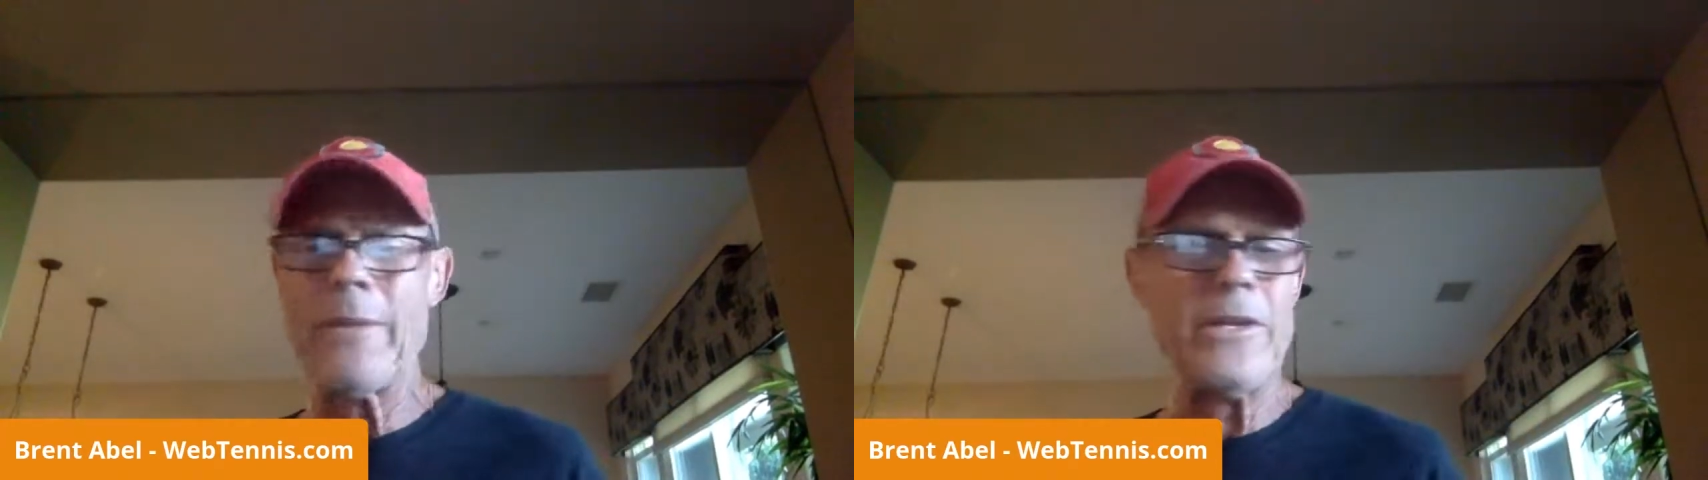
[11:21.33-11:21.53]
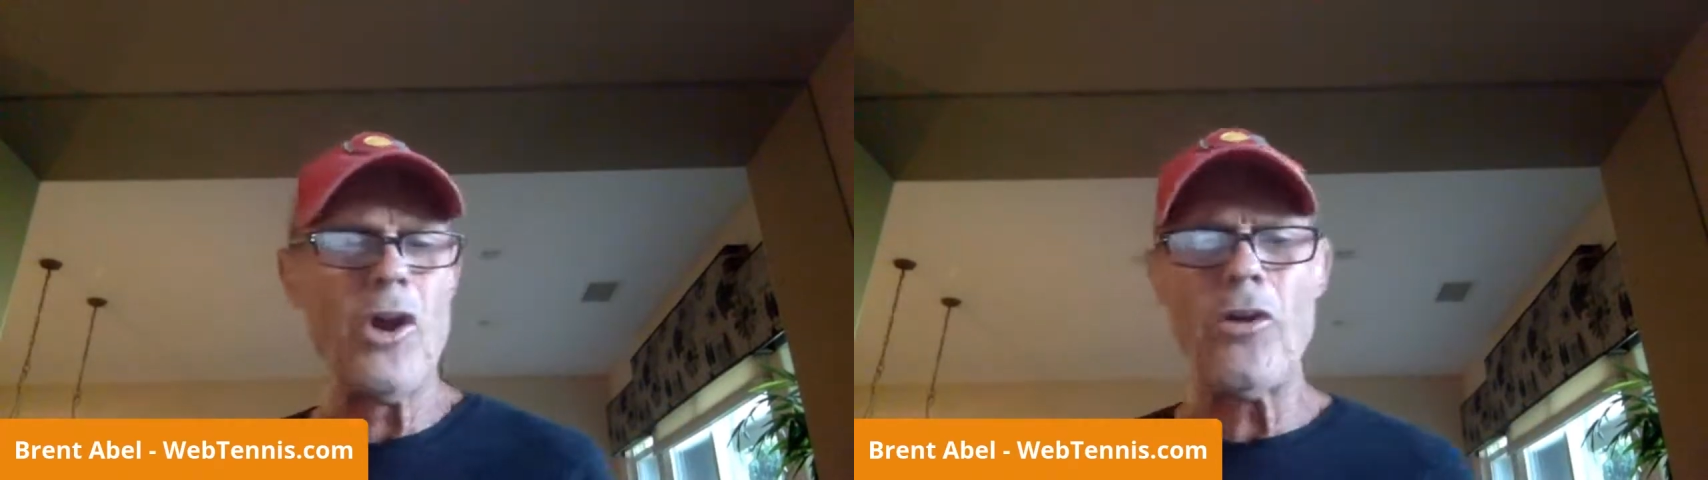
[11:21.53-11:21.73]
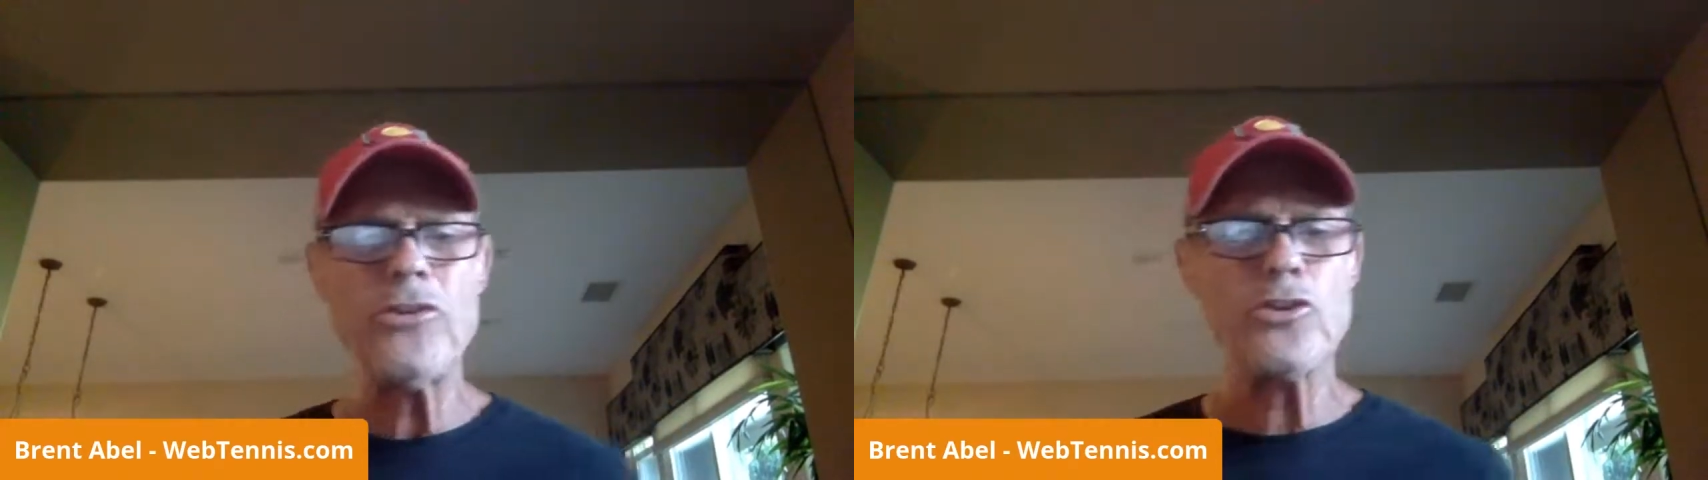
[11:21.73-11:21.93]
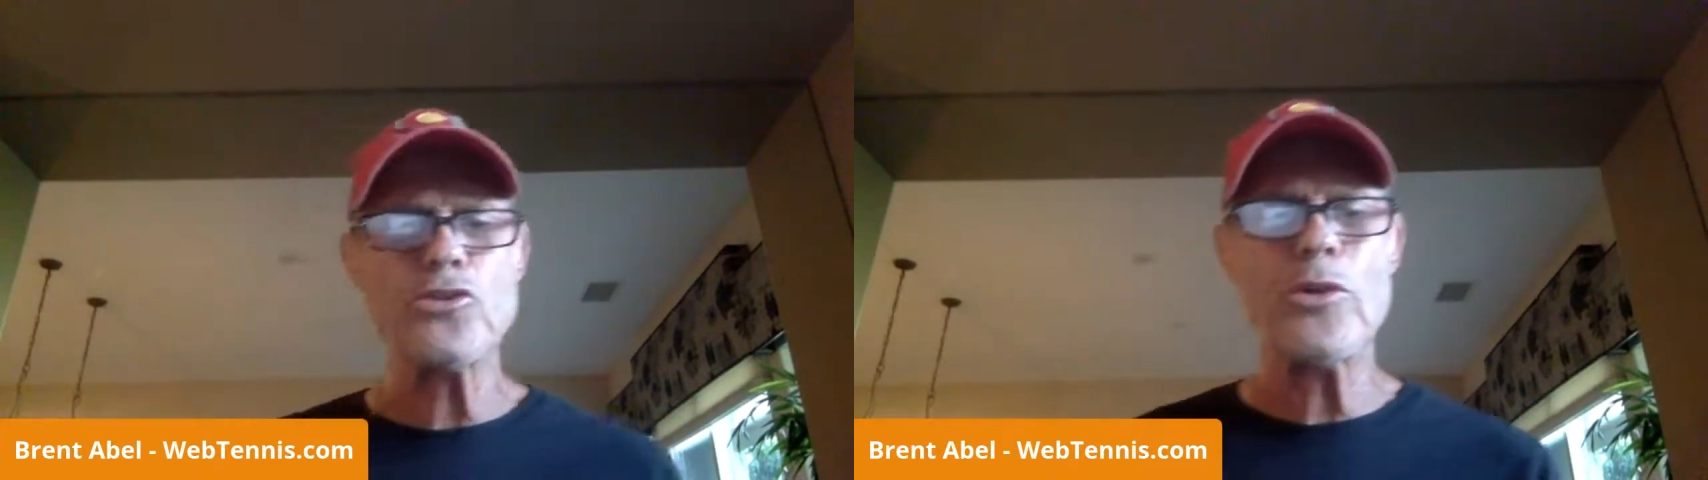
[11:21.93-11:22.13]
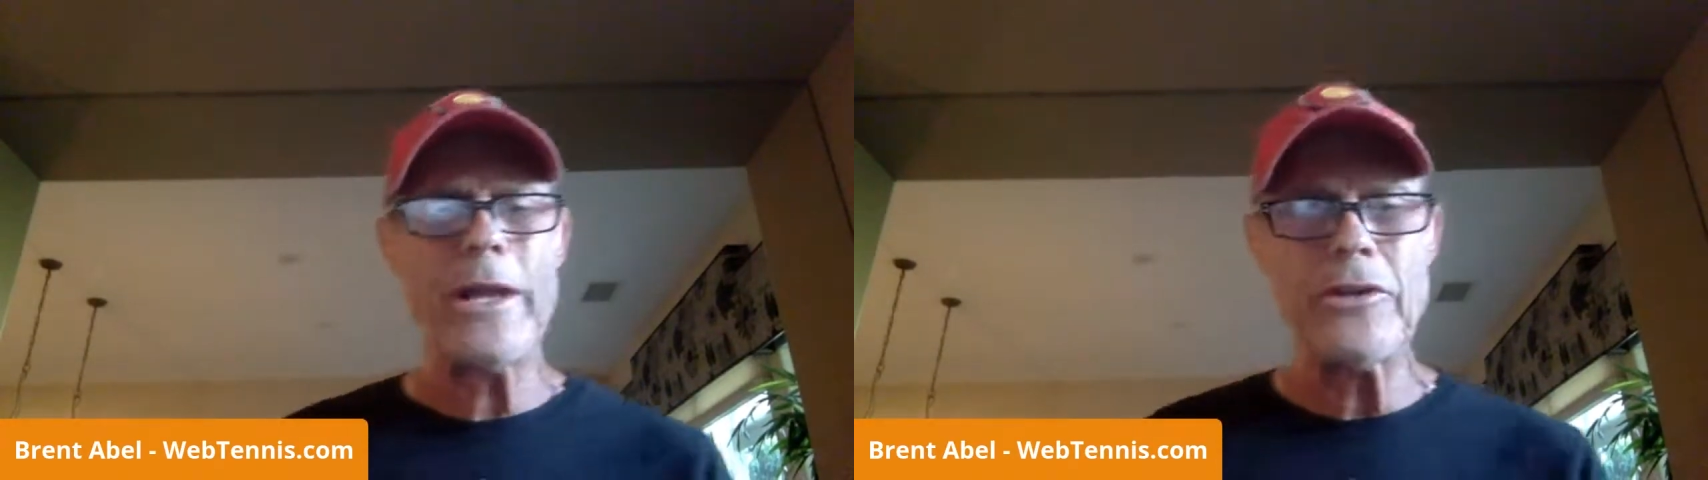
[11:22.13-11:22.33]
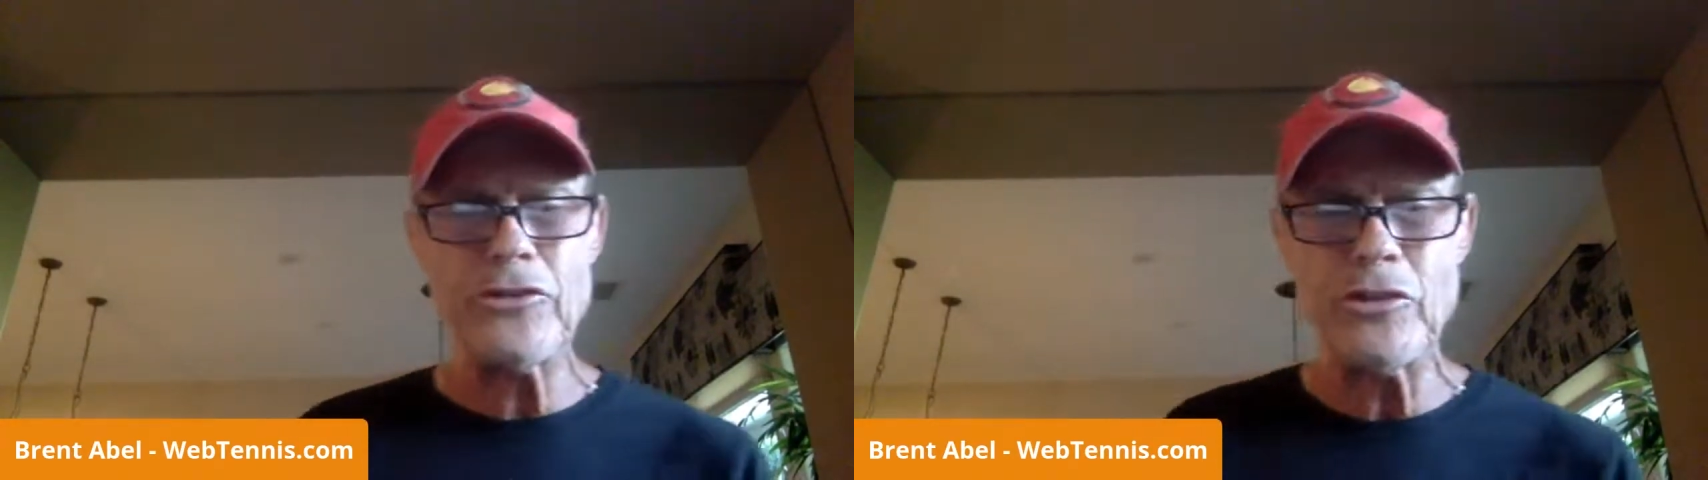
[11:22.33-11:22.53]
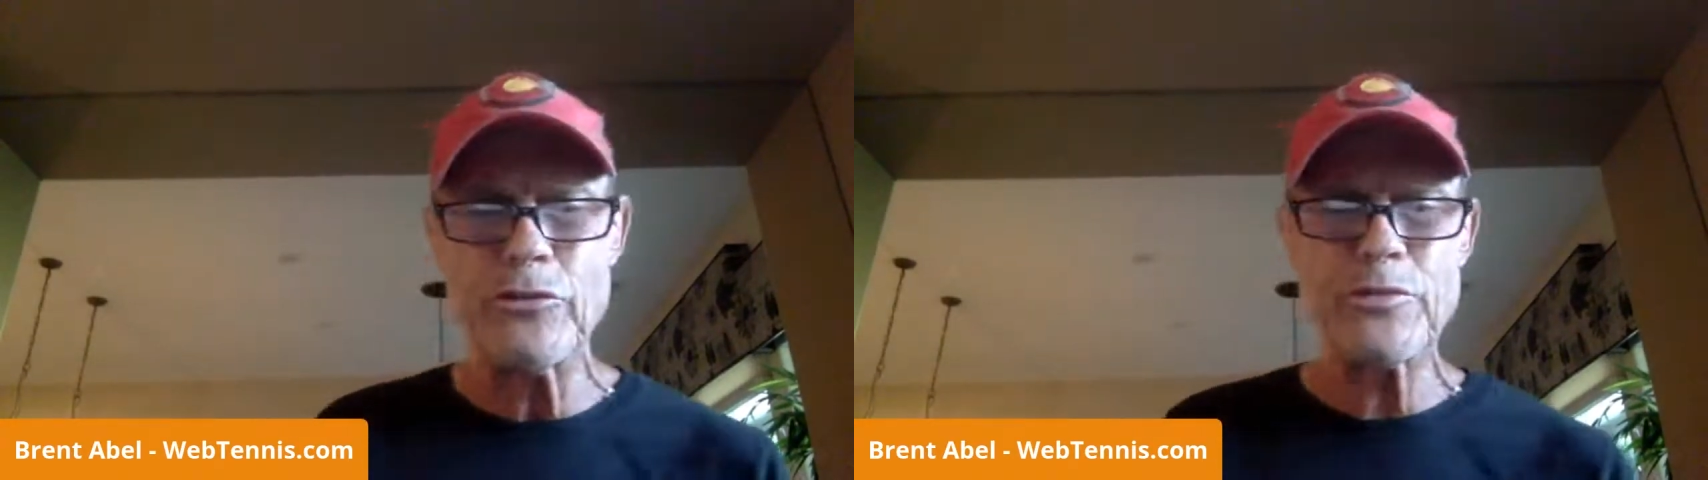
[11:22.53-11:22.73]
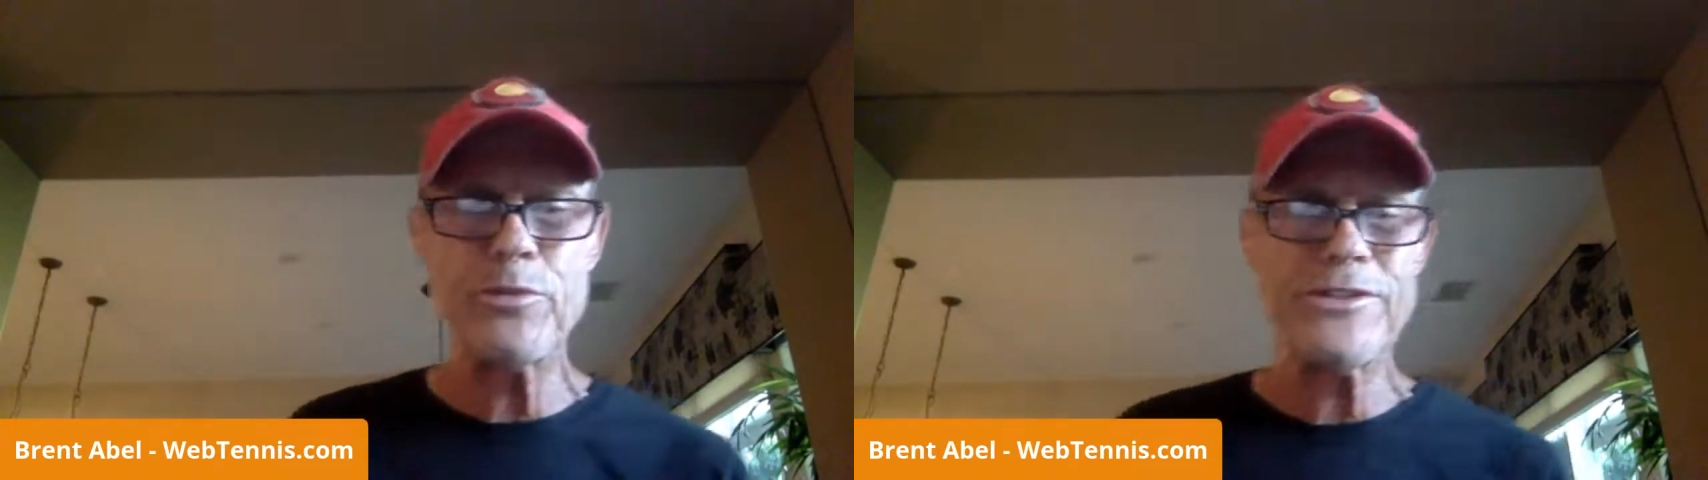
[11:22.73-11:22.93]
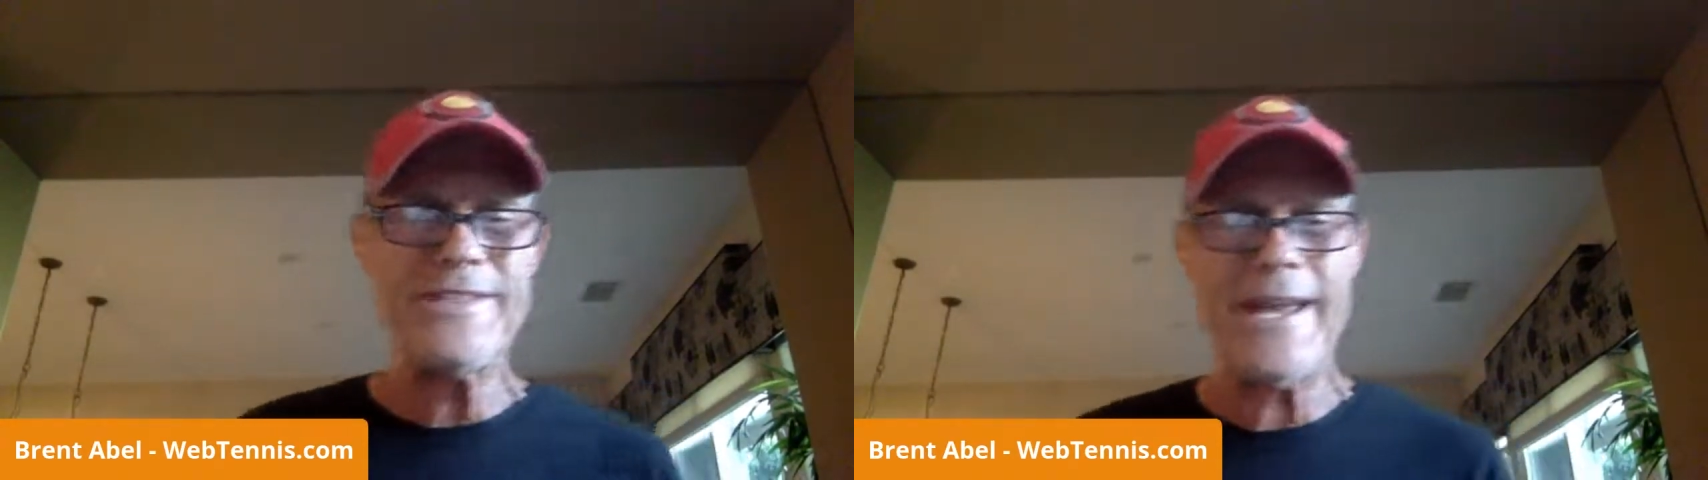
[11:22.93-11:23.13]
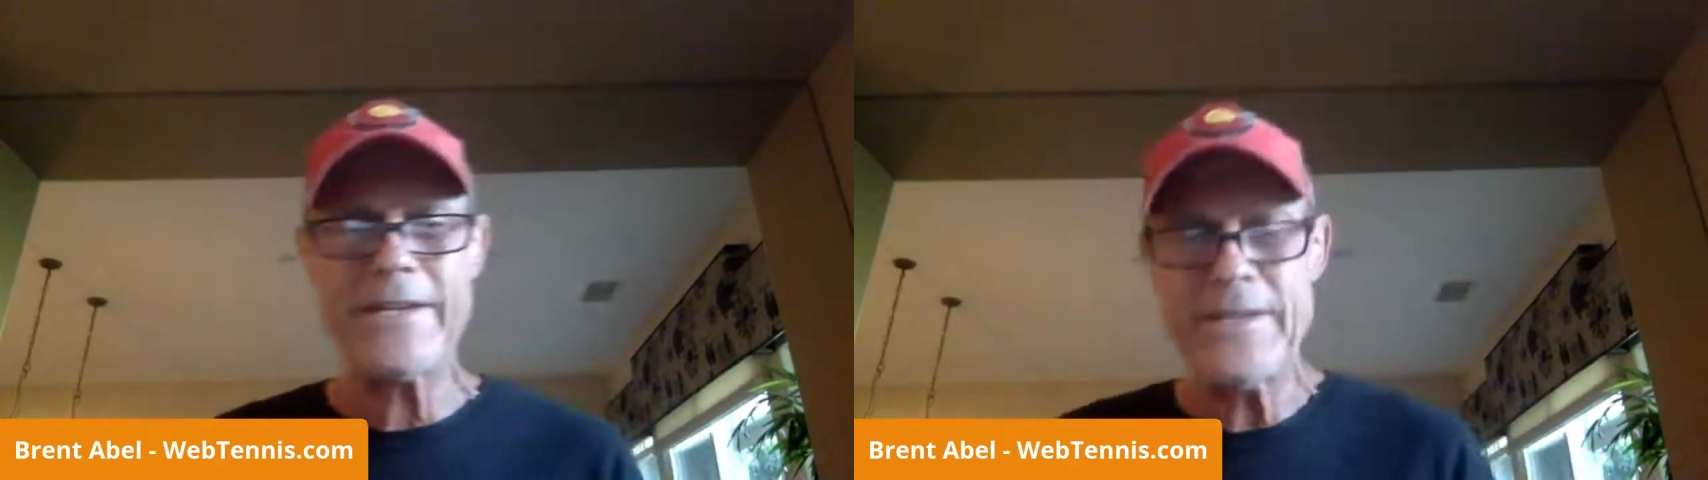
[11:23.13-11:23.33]
I mean, all you're trying to do is
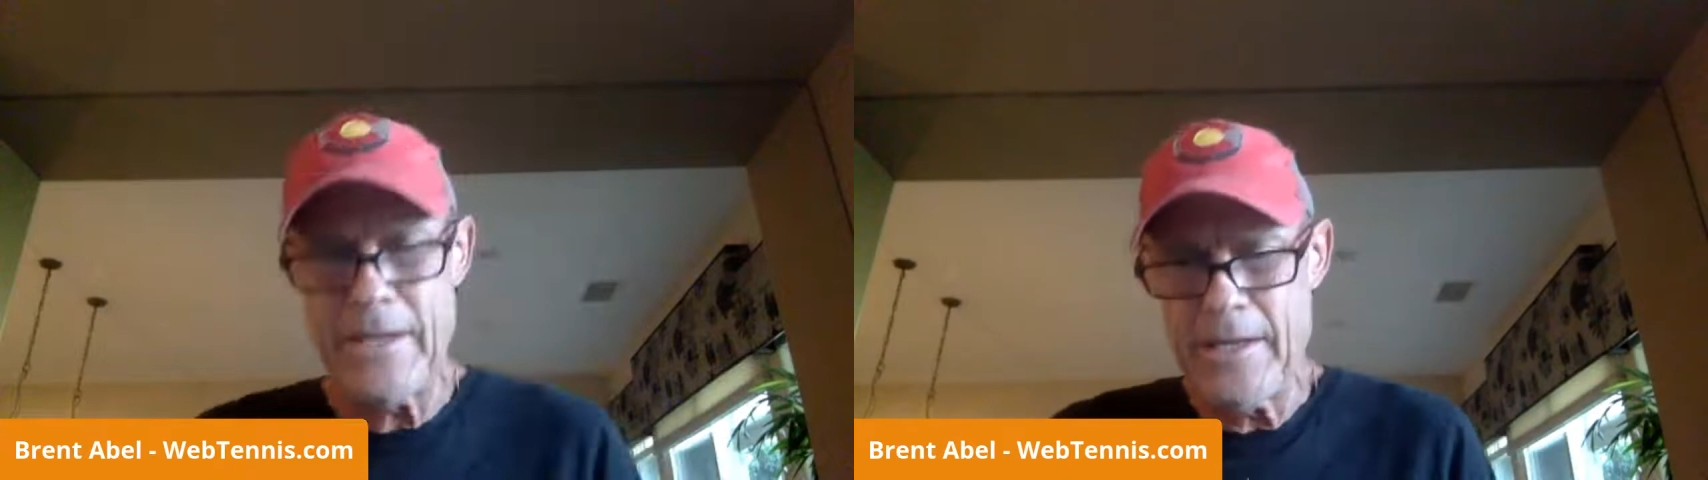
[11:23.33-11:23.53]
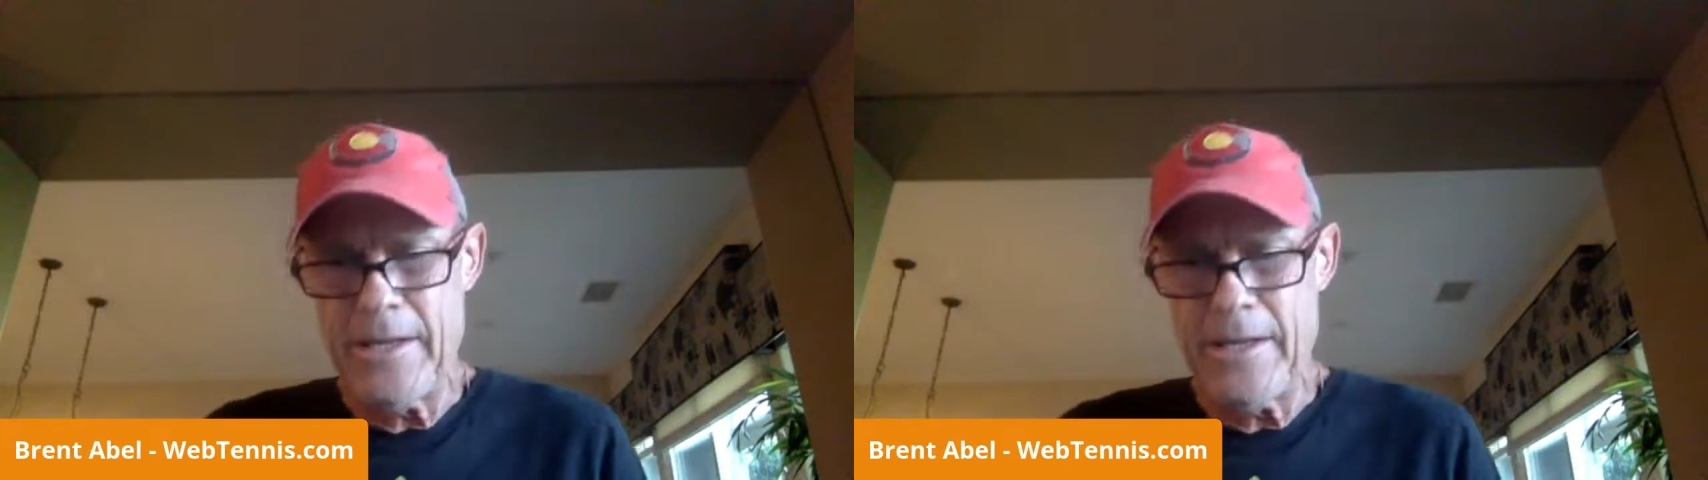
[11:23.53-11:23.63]
protect